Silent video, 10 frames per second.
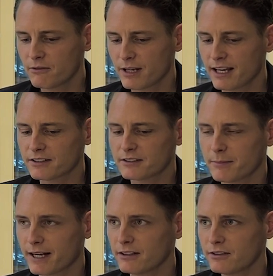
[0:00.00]
we asked the
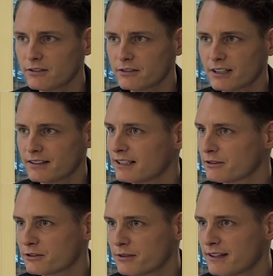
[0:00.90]
backers, I think there
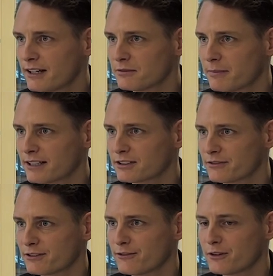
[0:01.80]
was 3,000 backers
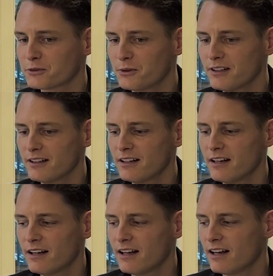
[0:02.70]
of the first one,
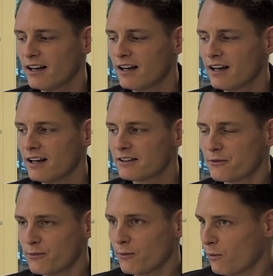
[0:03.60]

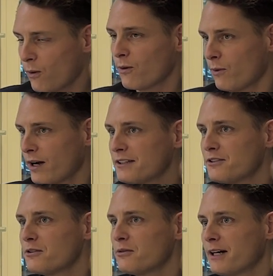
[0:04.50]
why did
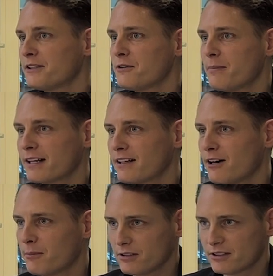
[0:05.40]
you back
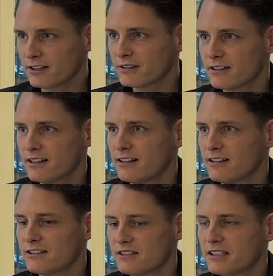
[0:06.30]
our project?
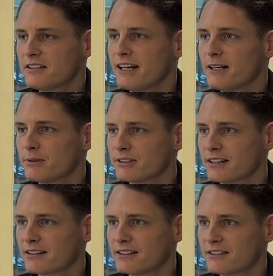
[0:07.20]

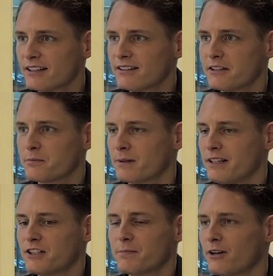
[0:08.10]
68% said
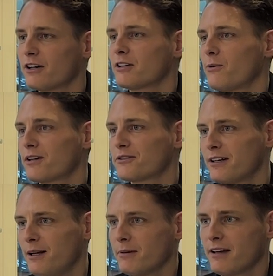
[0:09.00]
it's because I wanted to
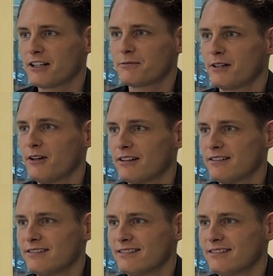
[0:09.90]
help Kasper and Lotte.